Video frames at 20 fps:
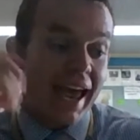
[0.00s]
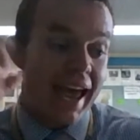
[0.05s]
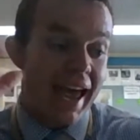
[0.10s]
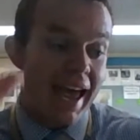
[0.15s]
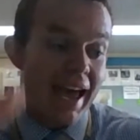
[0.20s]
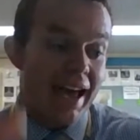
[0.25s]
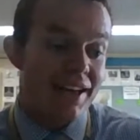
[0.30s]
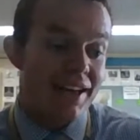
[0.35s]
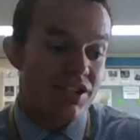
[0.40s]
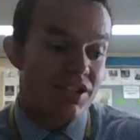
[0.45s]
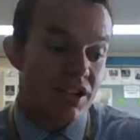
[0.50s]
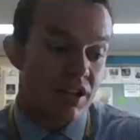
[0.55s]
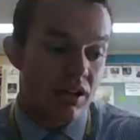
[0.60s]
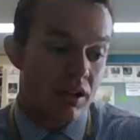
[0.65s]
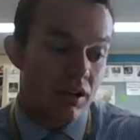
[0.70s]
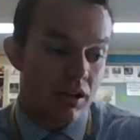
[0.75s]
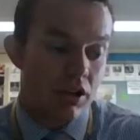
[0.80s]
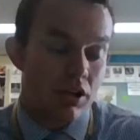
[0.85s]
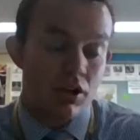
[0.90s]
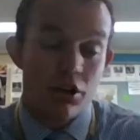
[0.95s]
and
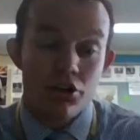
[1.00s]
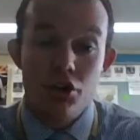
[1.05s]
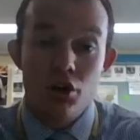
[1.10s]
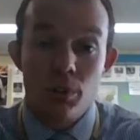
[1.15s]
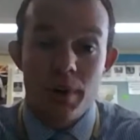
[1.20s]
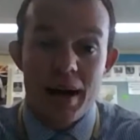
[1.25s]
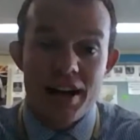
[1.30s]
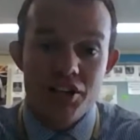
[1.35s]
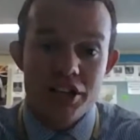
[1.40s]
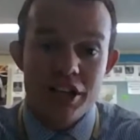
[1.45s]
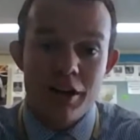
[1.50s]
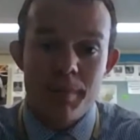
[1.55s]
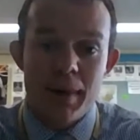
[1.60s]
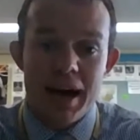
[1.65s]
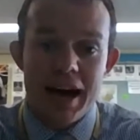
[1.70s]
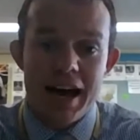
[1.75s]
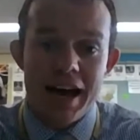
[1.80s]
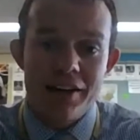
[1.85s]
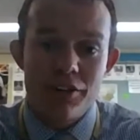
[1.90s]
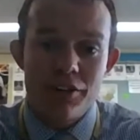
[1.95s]
your rationale
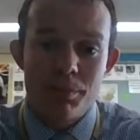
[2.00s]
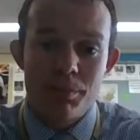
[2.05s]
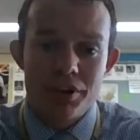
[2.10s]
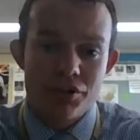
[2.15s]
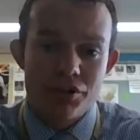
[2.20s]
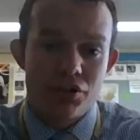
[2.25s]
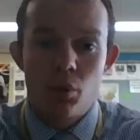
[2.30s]
behind the prediction.